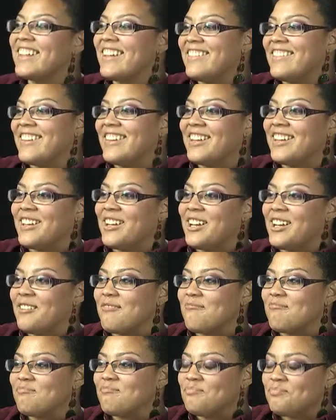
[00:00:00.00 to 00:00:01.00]
And
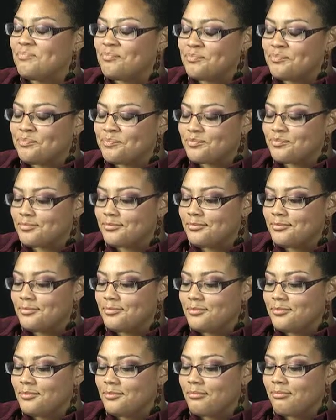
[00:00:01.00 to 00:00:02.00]
then
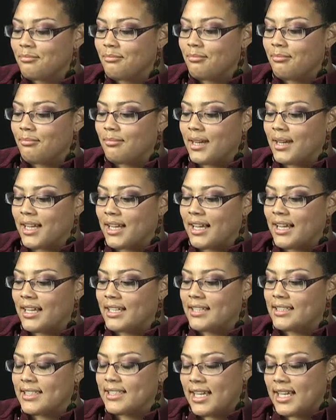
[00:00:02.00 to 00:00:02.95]
my